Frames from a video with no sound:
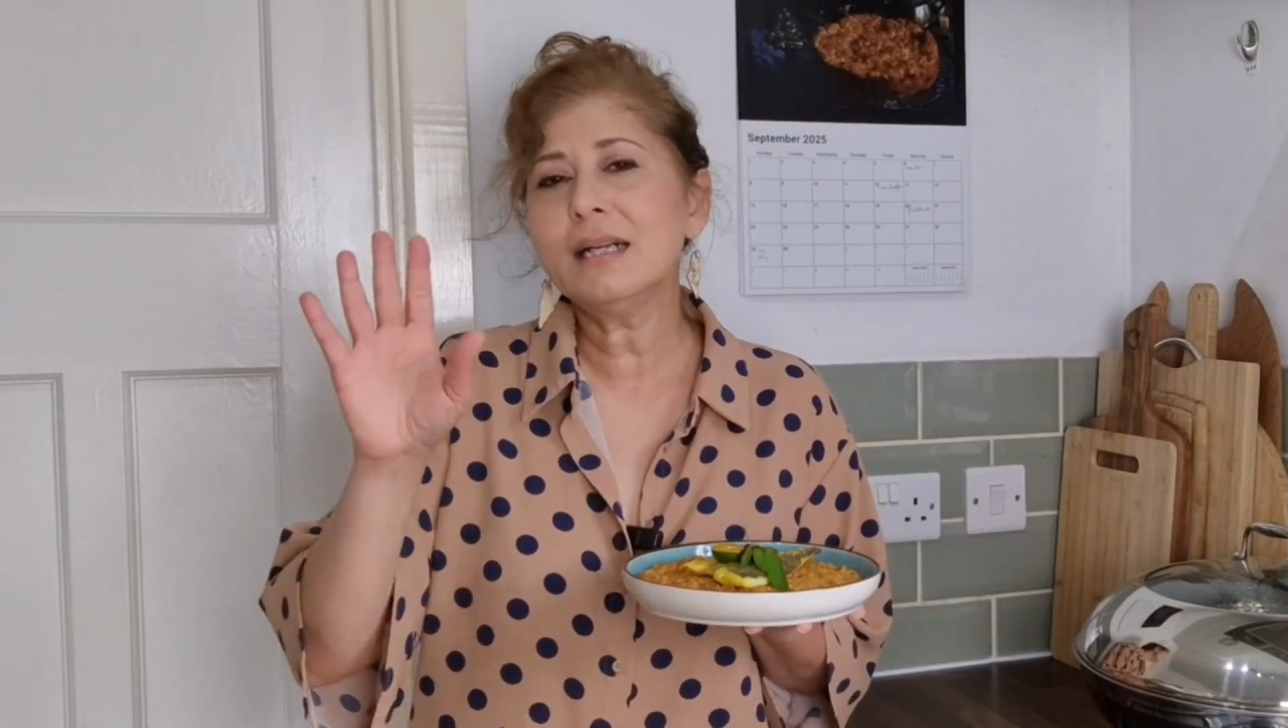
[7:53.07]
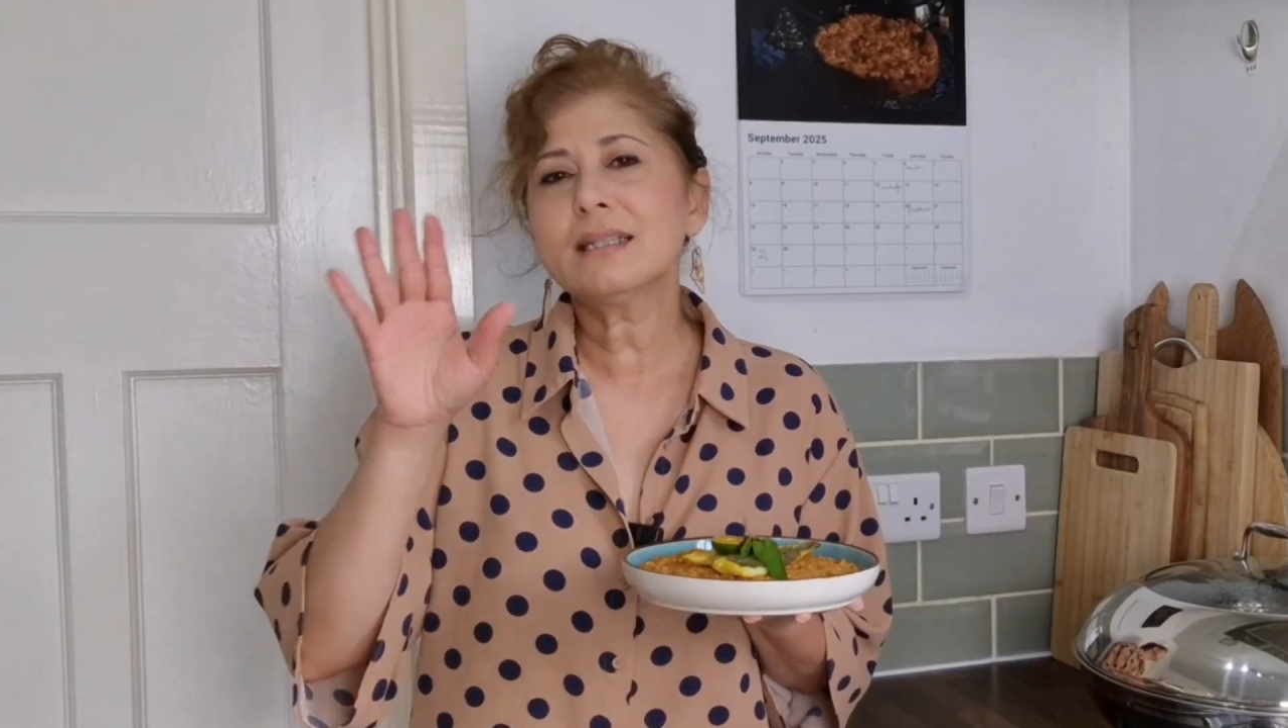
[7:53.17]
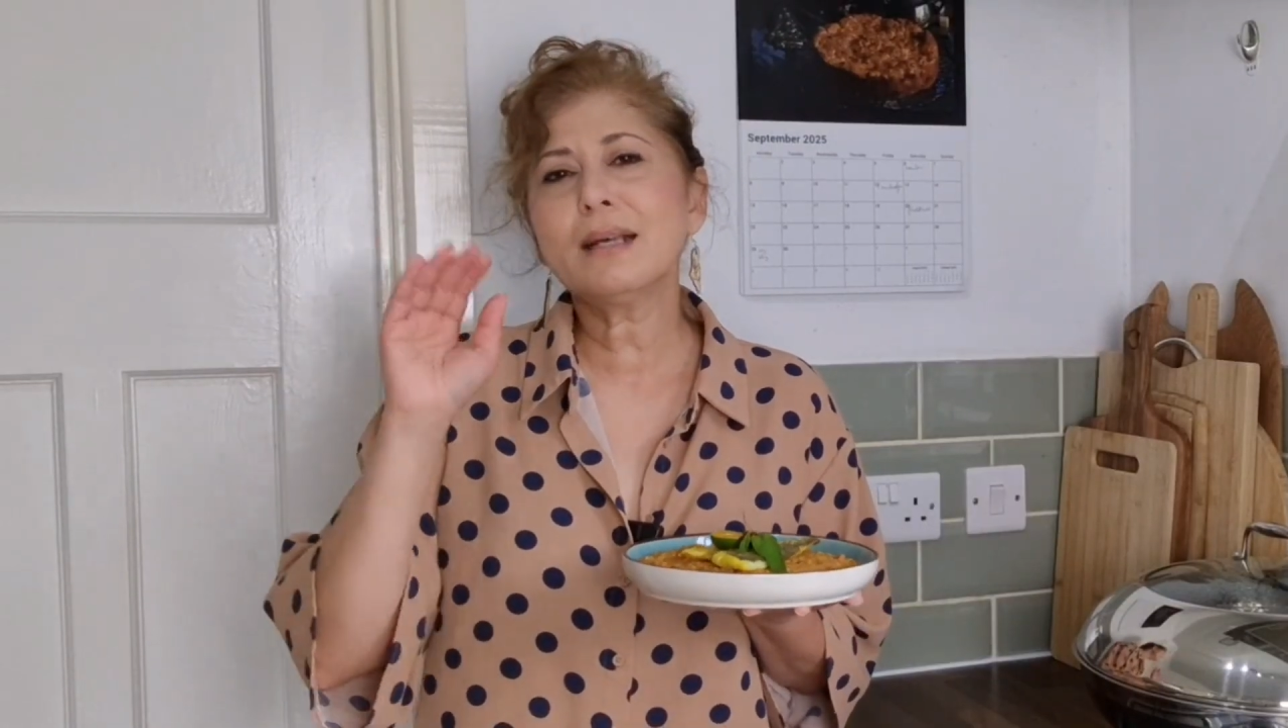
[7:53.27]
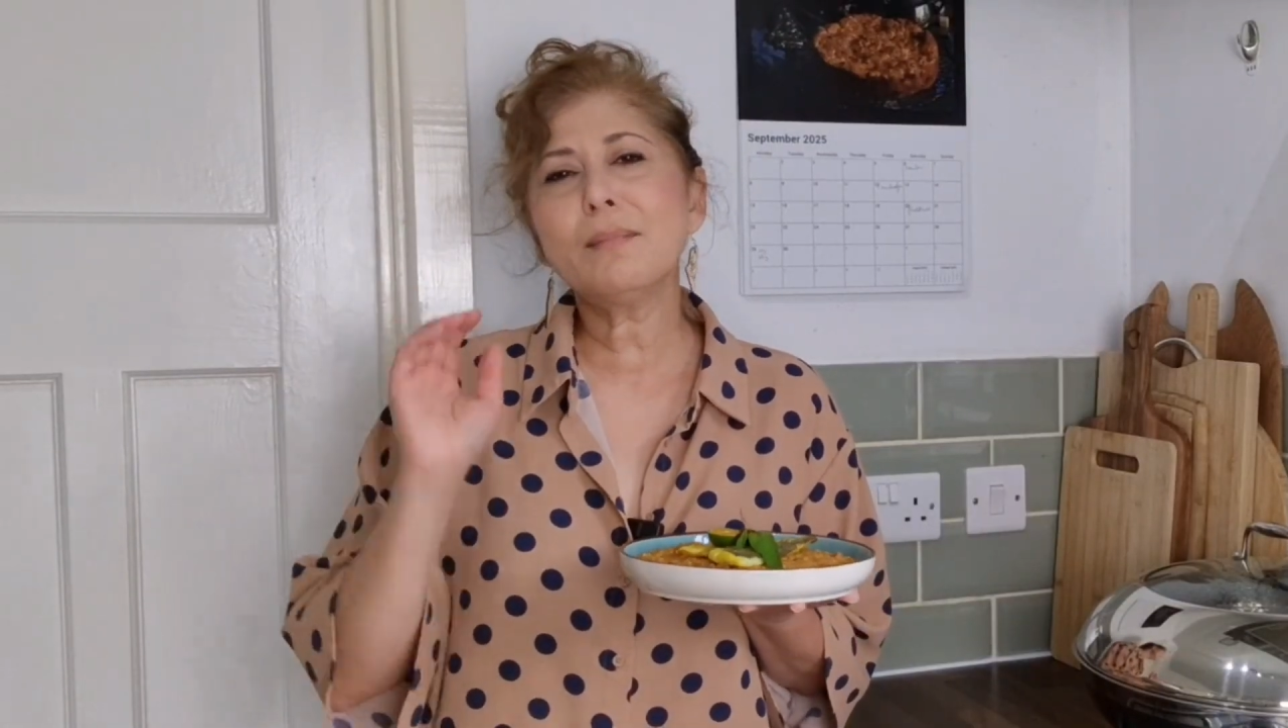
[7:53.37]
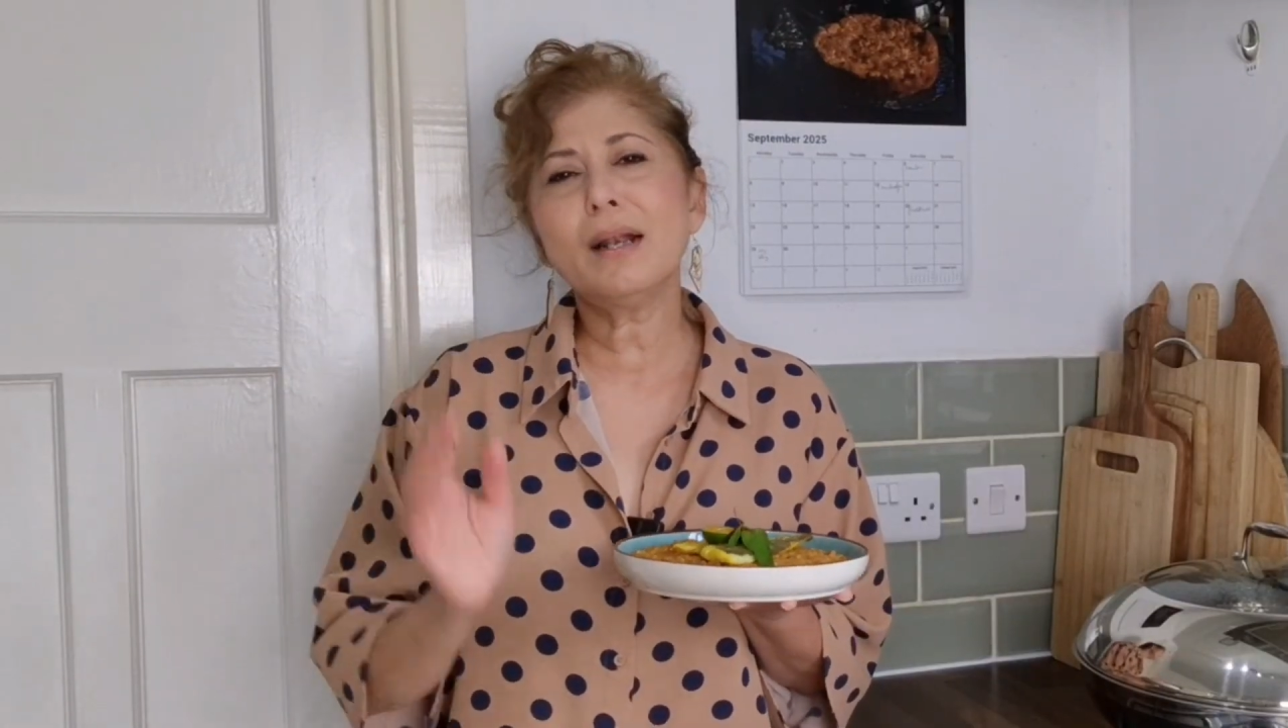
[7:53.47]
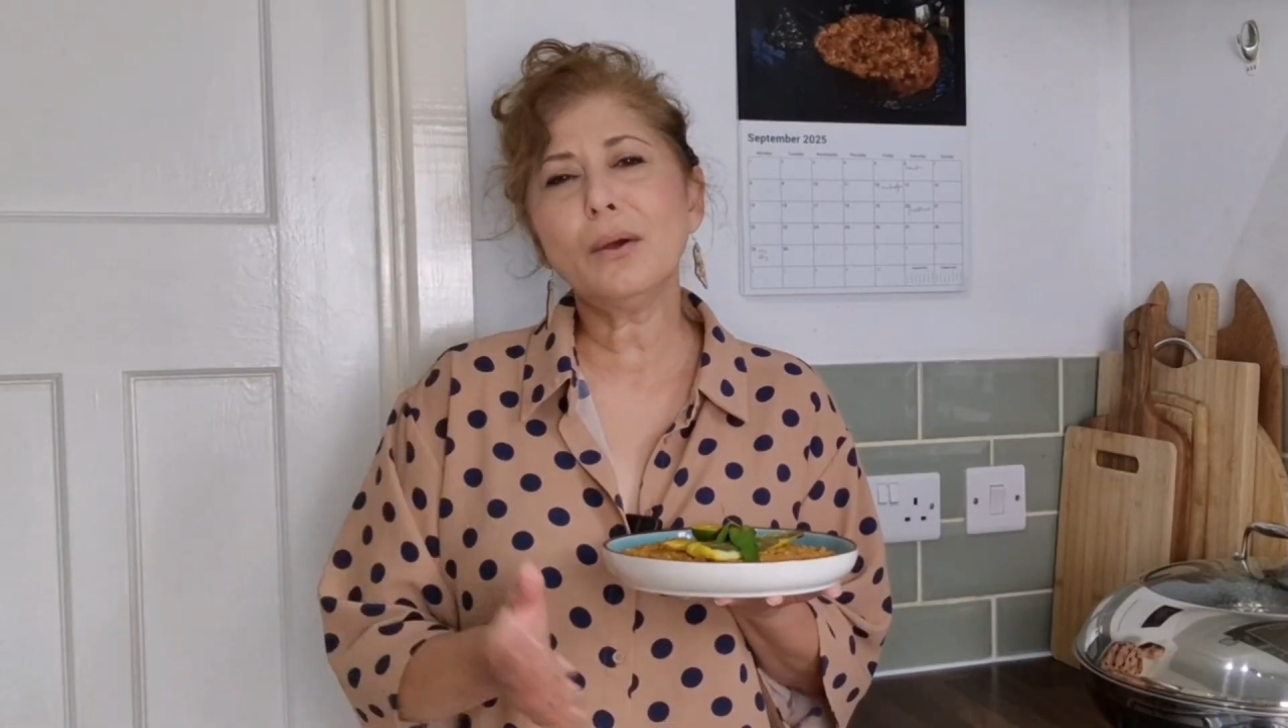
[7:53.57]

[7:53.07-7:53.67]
sambal